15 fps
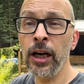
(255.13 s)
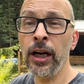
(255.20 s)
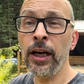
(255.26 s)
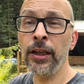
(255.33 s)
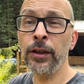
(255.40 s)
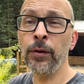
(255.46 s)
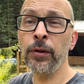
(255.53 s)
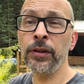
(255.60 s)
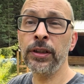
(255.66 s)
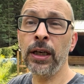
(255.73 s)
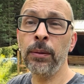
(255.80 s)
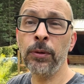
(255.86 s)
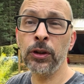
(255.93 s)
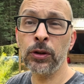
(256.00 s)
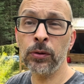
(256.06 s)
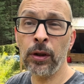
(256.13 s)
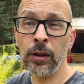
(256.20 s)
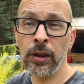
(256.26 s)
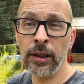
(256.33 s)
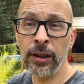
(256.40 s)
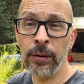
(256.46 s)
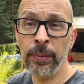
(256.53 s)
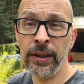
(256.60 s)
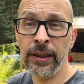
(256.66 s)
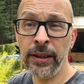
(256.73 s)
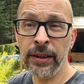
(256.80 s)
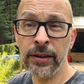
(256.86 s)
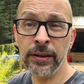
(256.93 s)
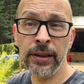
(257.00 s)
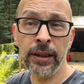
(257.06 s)
The only time we struggle a little bit
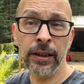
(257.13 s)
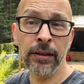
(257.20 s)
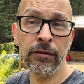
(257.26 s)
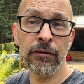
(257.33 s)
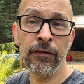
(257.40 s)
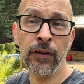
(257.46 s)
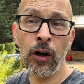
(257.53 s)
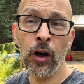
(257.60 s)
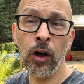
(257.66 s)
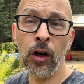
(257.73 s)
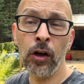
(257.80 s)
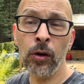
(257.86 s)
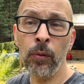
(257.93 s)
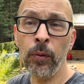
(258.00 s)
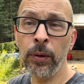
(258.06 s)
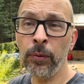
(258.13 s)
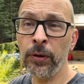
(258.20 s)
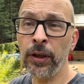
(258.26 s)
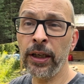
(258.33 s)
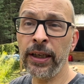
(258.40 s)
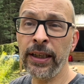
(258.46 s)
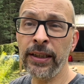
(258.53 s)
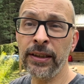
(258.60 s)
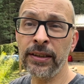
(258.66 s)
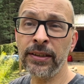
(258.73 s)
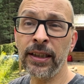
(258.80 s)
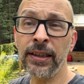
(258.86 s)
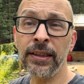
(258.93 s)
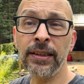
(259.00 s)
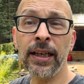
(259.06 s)
is in the fall when we're not getting the
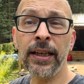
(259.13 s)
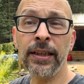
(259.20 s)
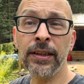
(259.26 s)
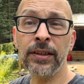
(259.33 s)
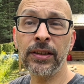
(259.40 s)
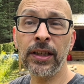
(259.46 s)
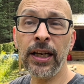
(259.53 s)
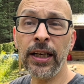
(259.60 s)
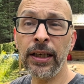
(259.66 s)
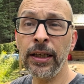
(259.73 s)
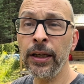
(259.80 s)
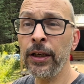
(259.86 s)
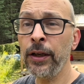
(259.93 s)
sun as high in the sky.